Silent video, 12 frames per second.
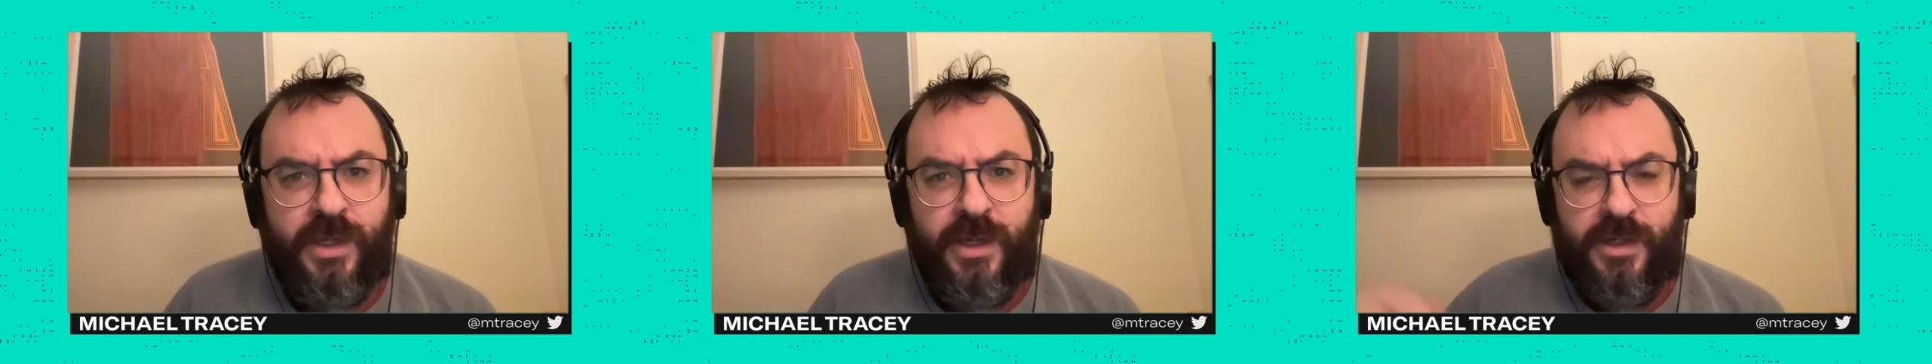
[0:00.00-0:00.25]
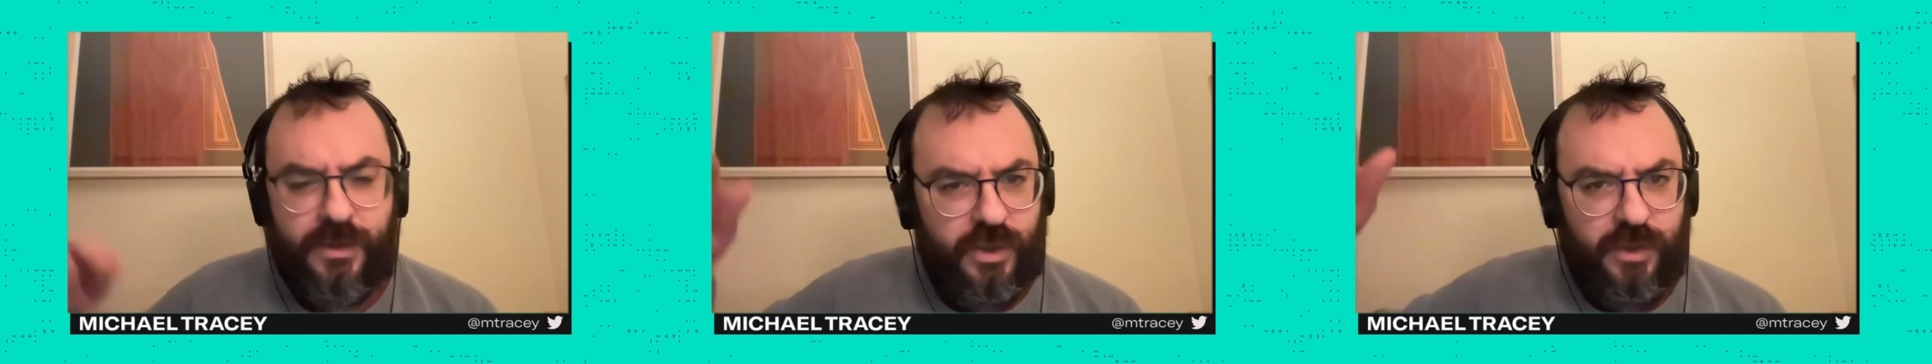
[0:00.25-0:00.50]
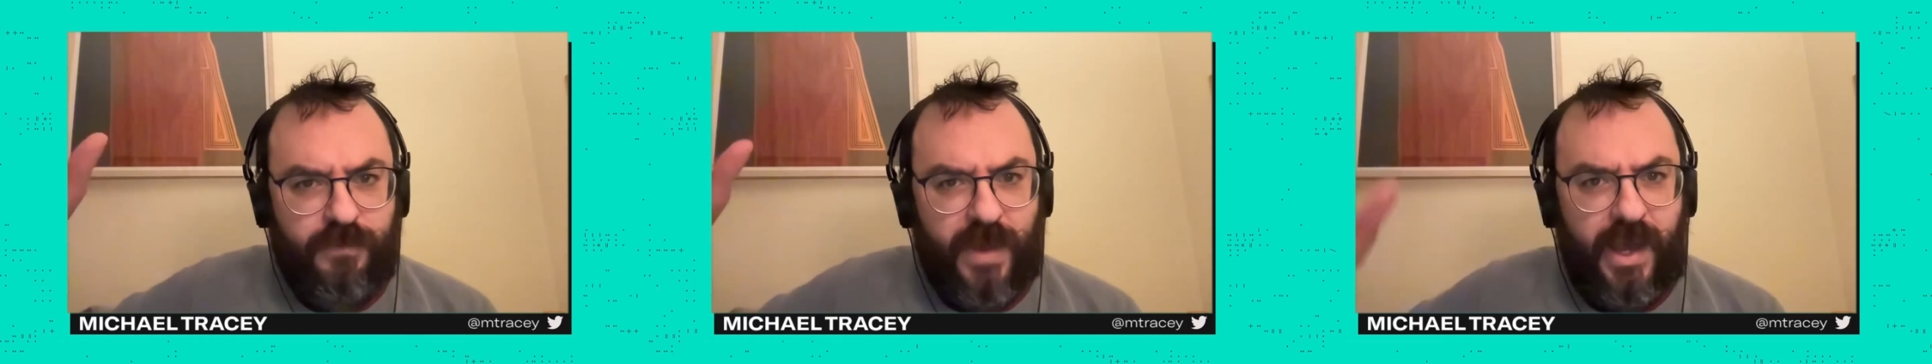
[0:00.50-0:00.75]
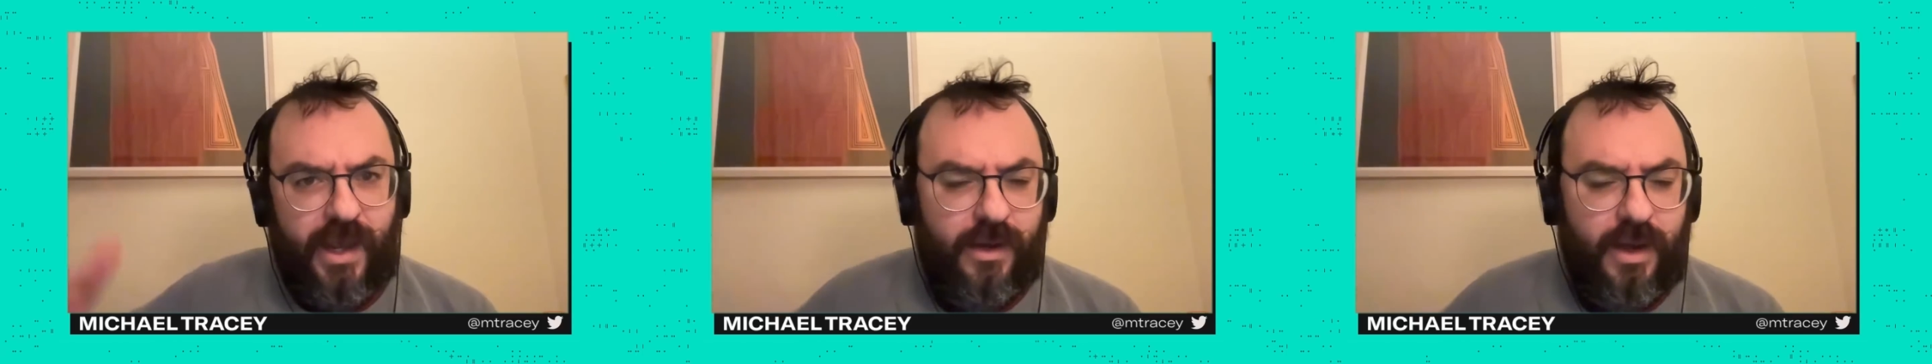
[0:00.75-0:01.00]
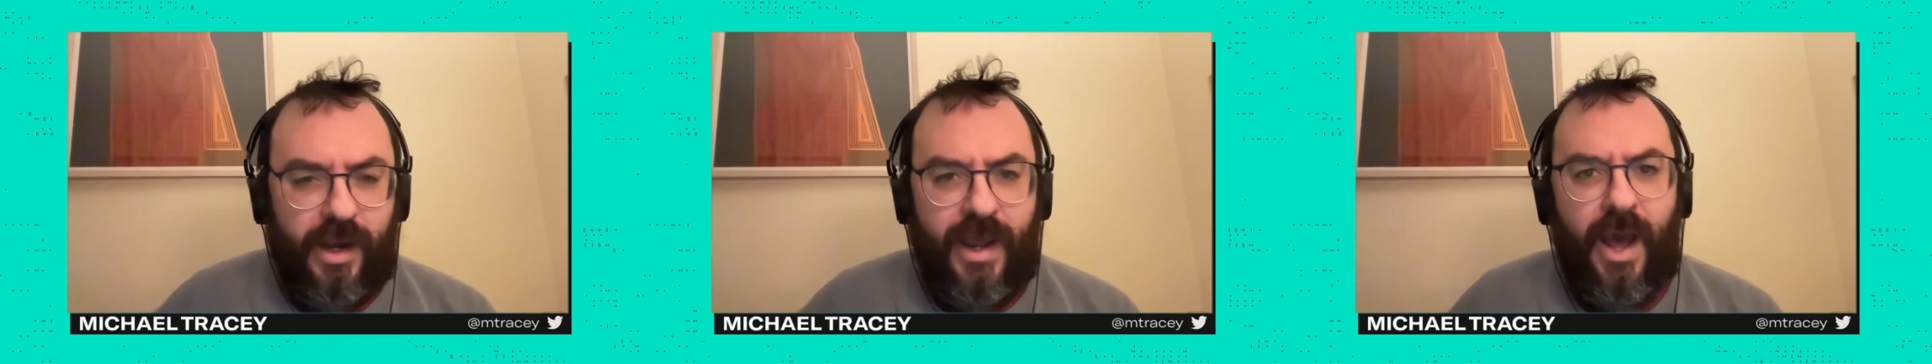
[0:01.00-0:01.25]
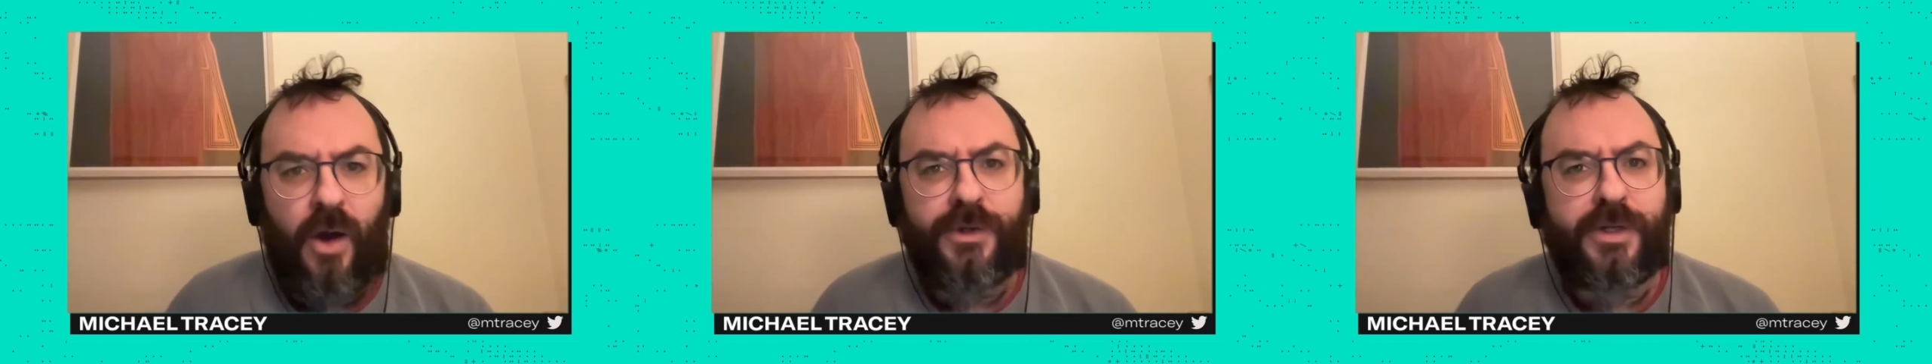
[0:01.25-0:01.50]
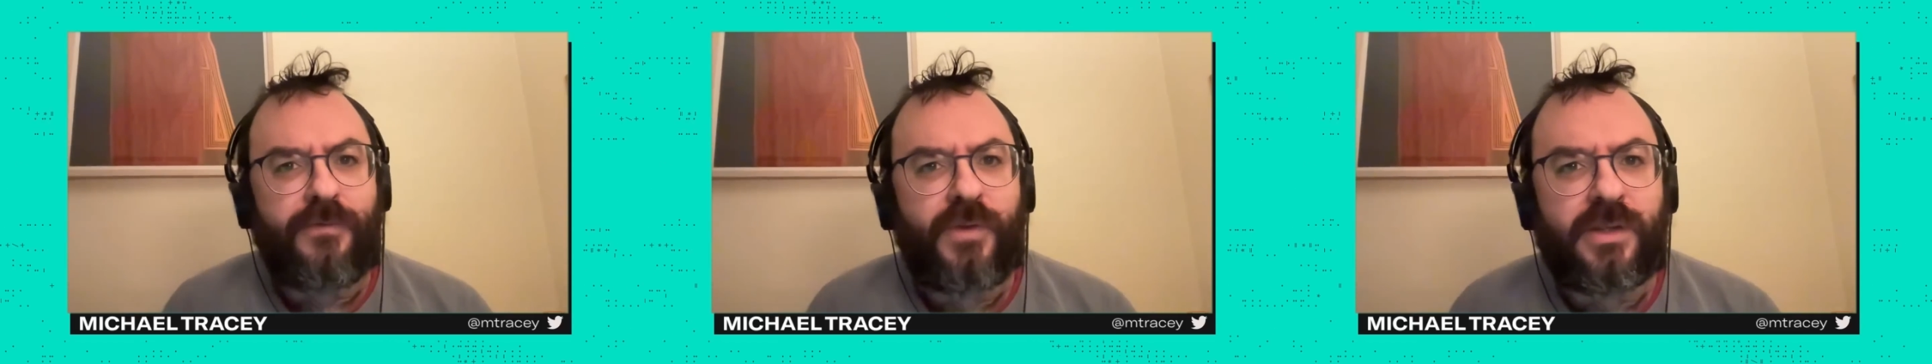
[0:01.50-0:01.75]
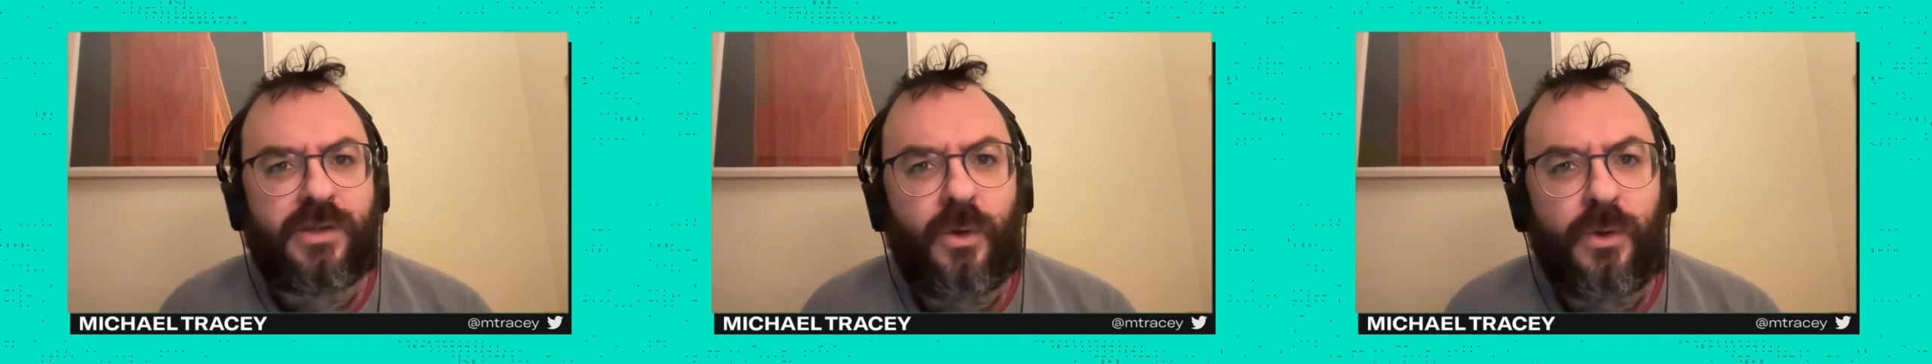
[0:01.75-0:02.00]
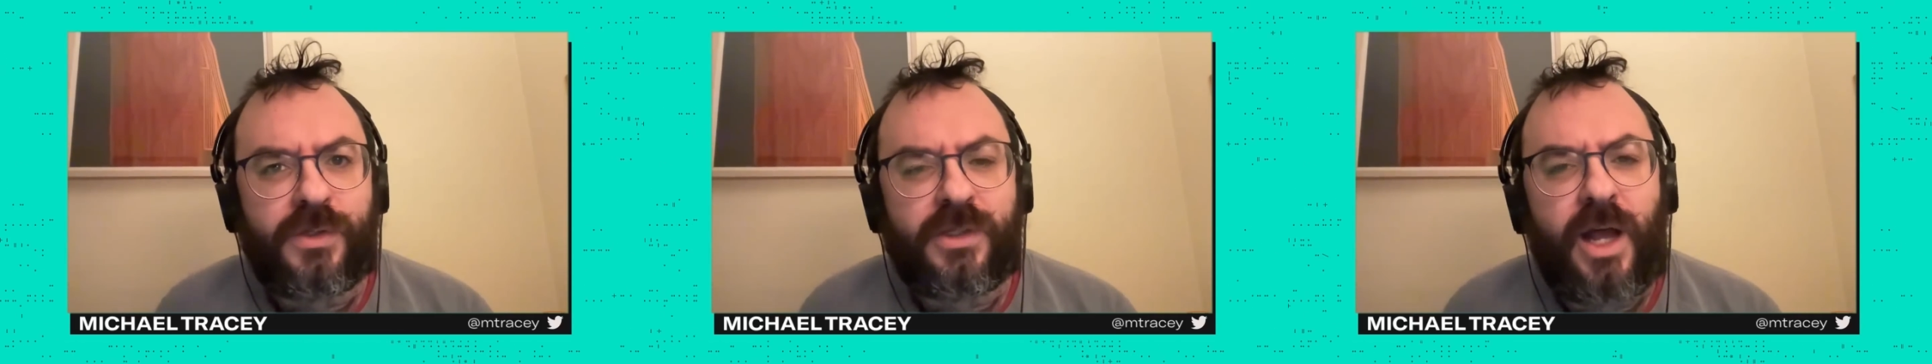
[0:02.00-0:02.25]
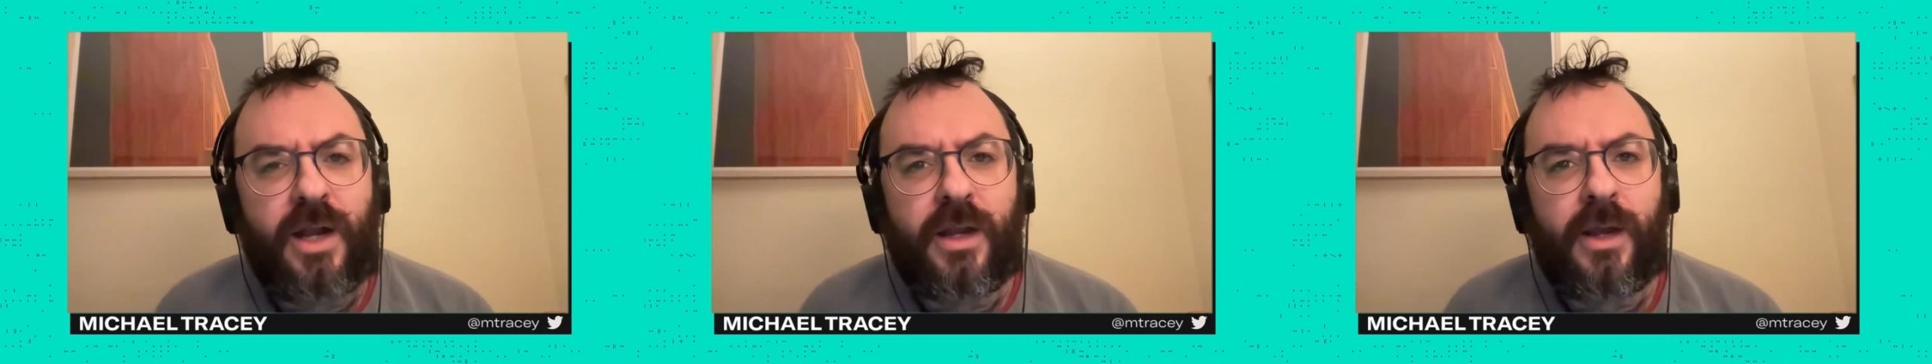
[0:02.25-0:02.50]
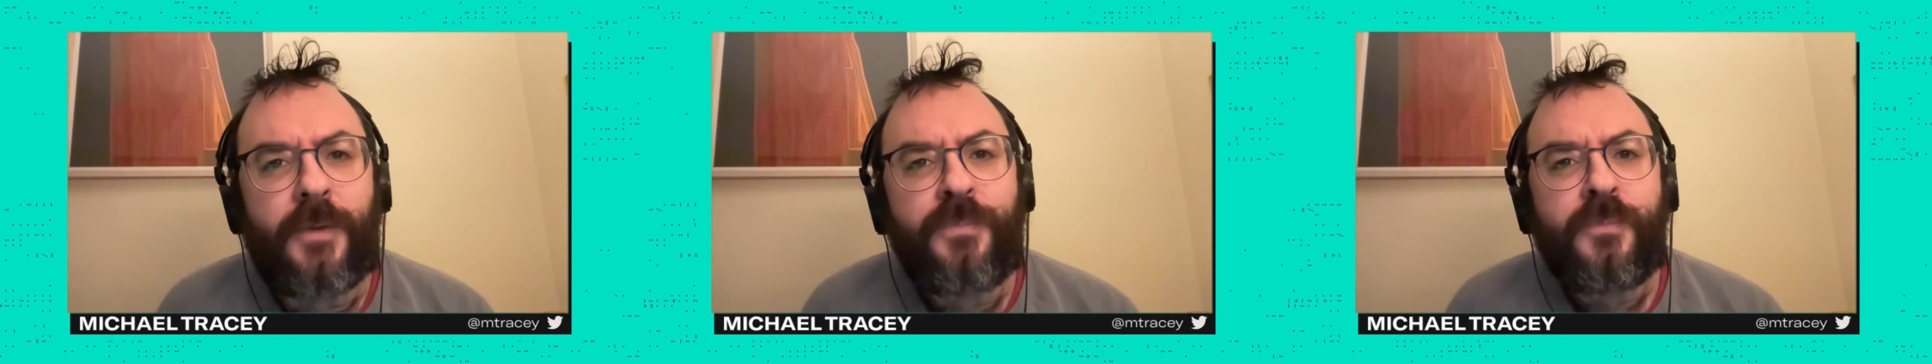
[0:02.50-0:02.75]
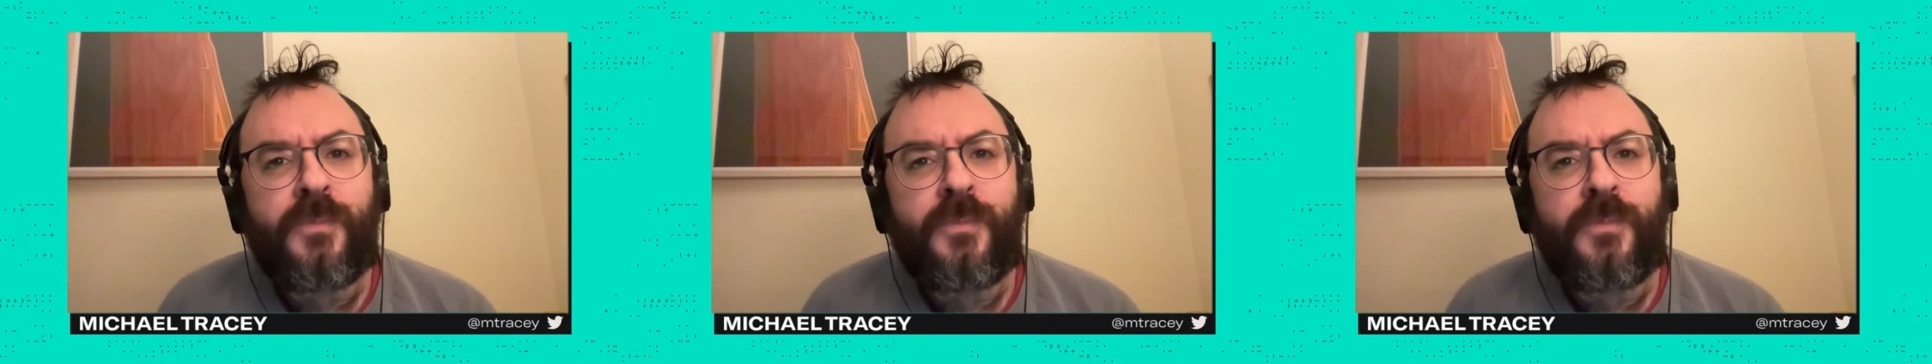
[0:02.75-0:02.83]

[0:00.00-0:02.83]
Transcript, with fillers: in its just main account of this whole saga,